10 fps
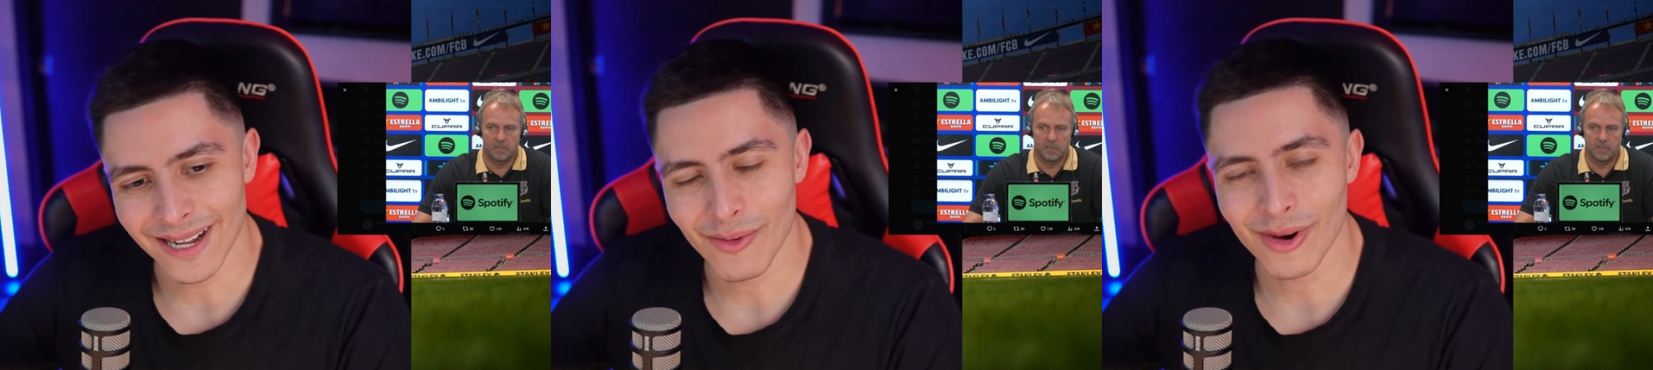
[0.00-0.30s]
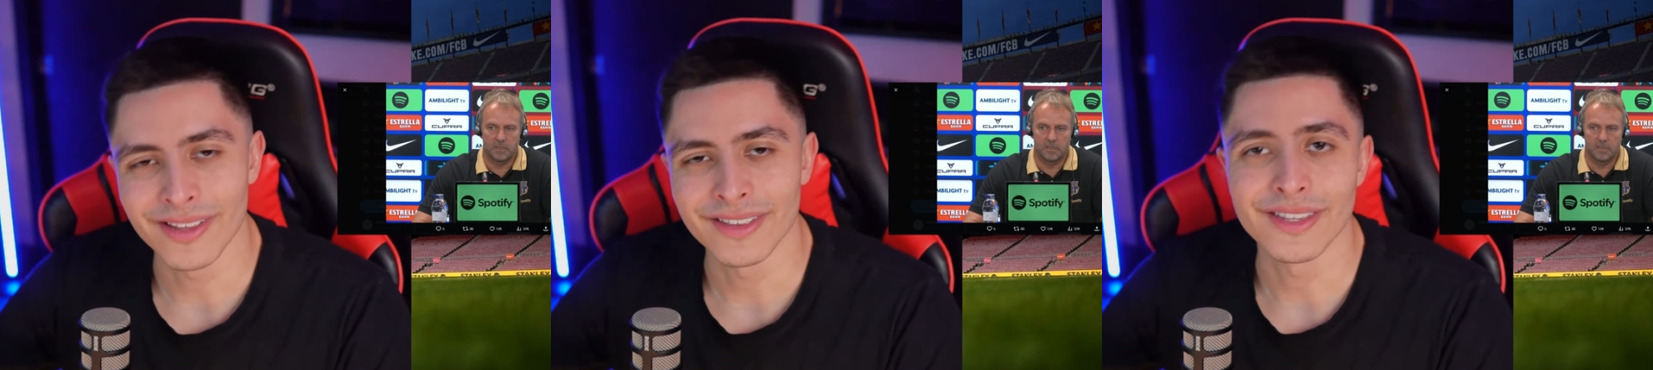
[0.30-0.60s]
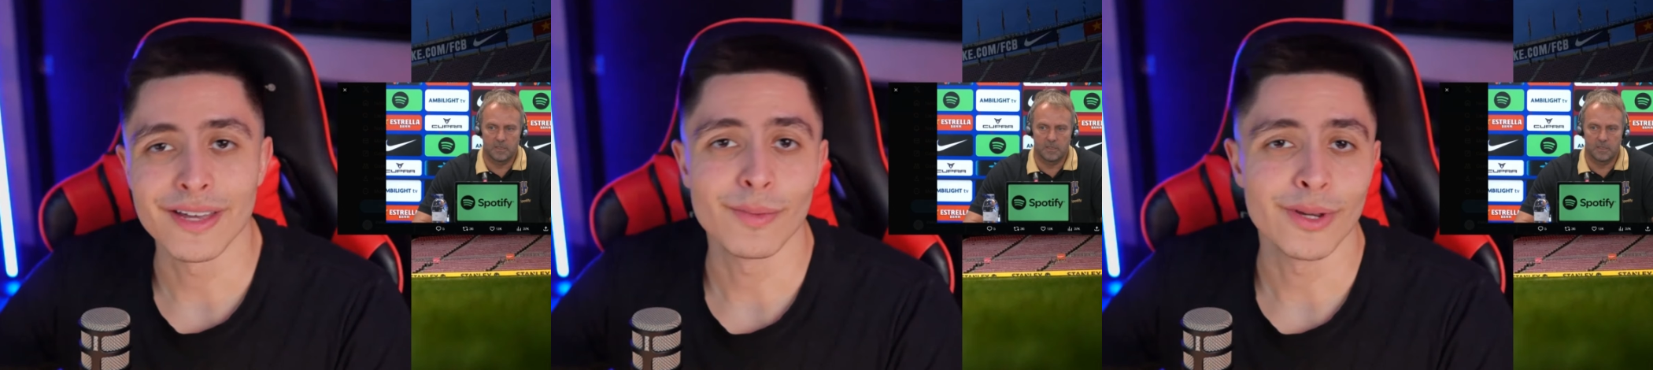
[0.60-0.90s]
Speaker 1: wearing the
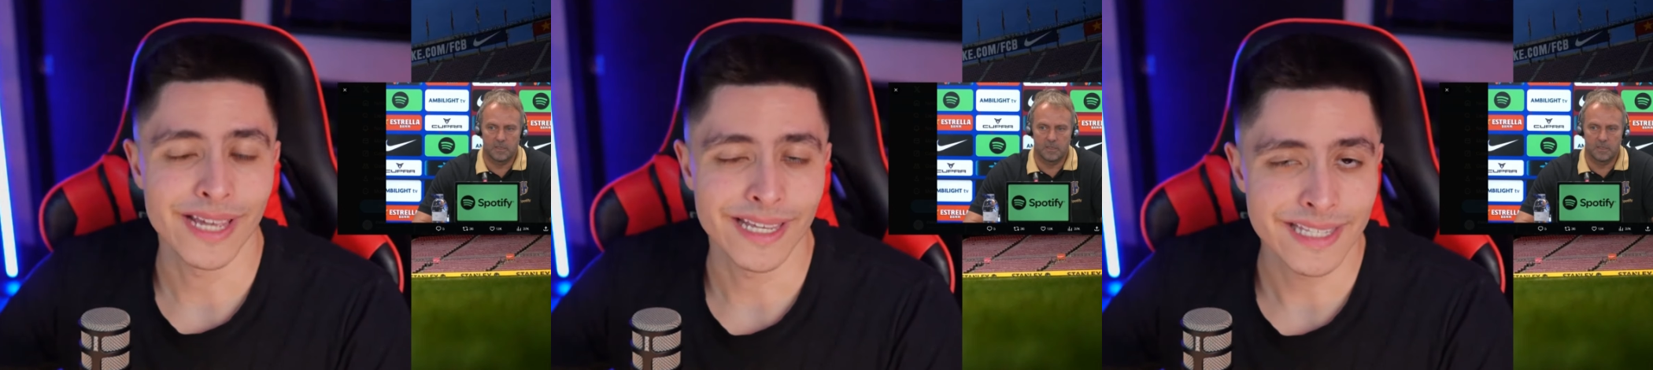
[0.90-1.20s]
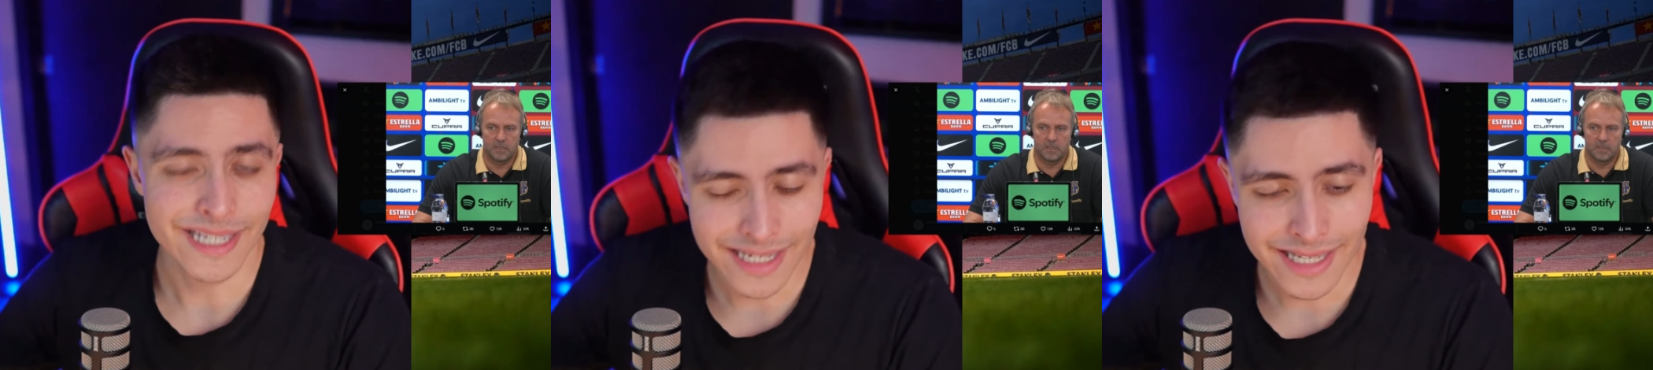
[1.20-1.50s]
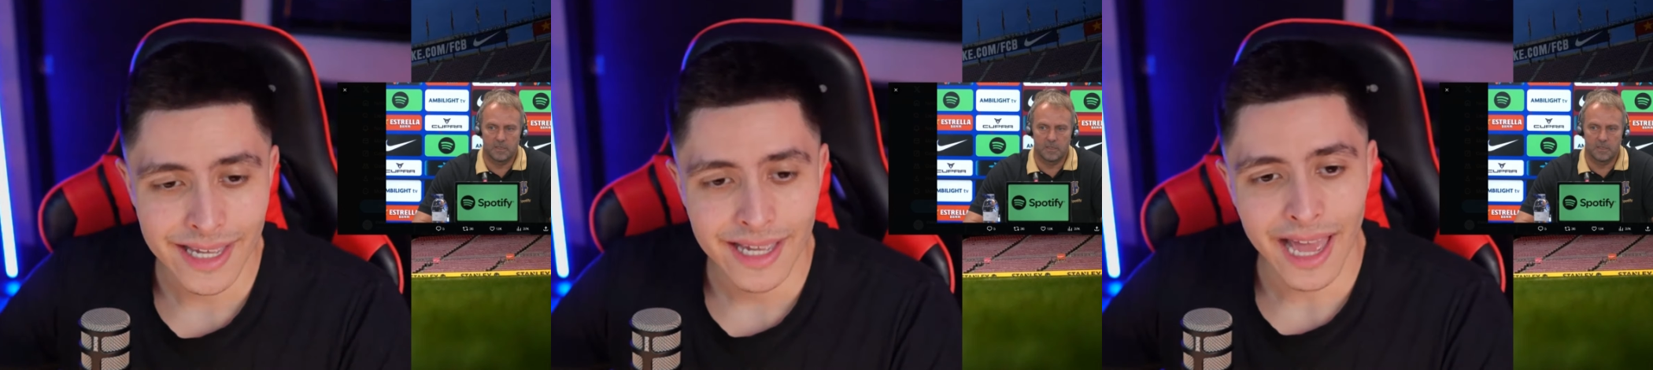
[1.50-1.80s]
number nineteen,
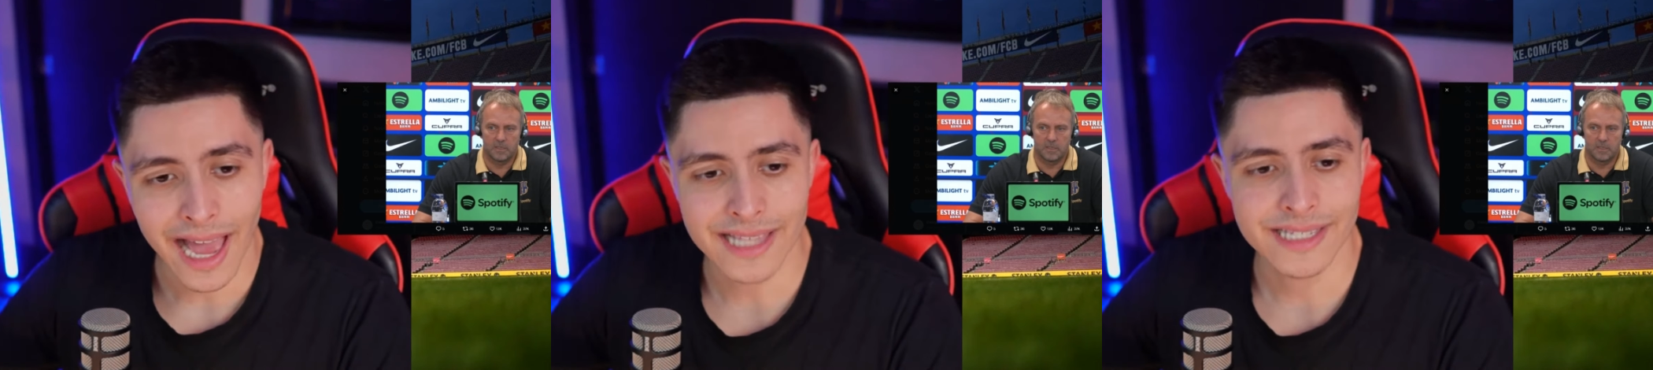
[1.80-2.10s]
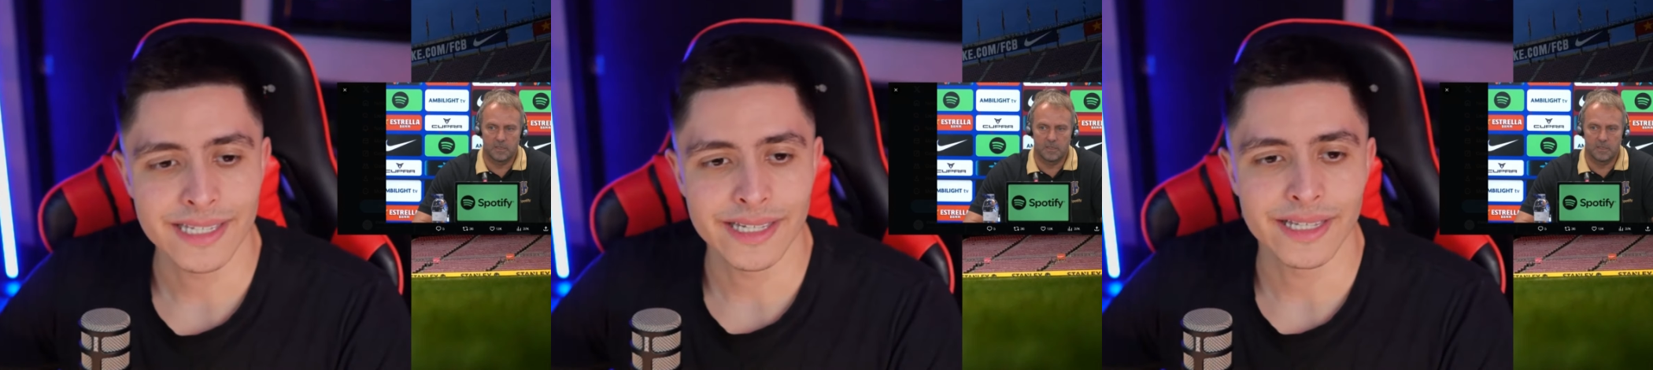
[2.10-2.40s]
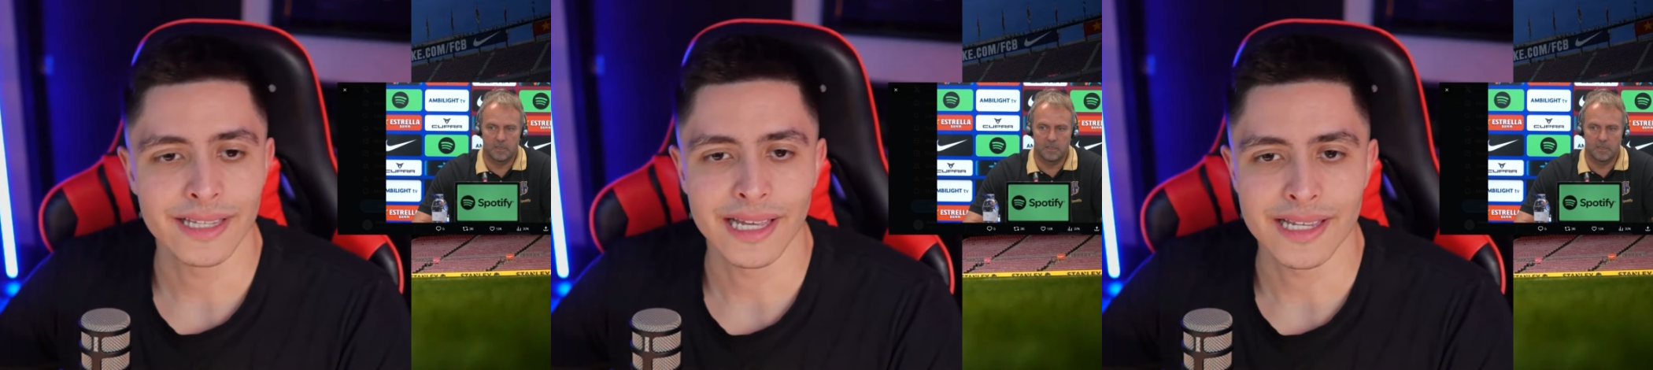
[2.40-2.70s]
as he did
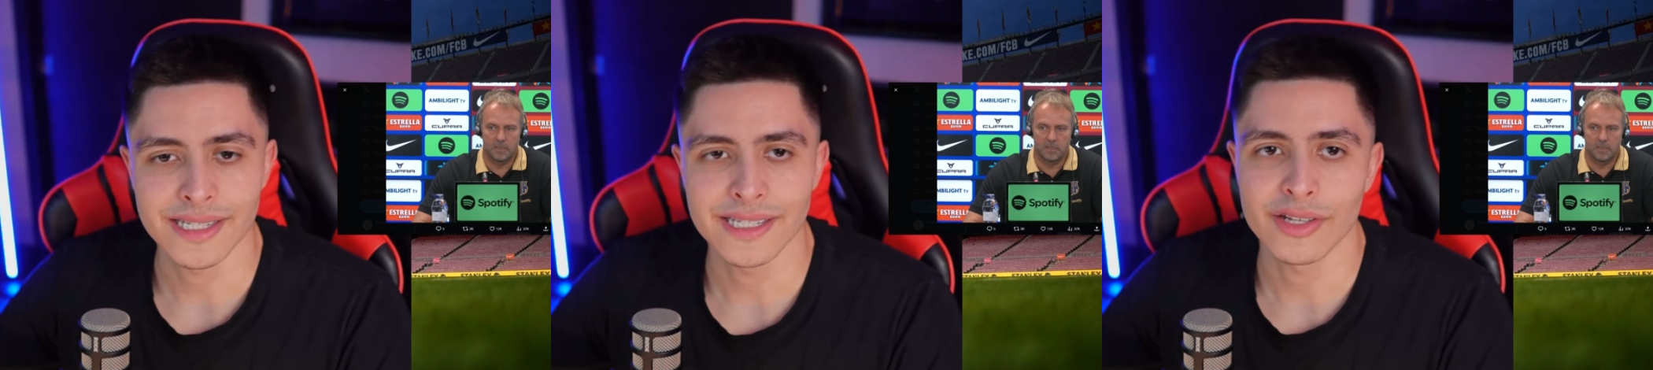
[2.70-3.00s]
last season.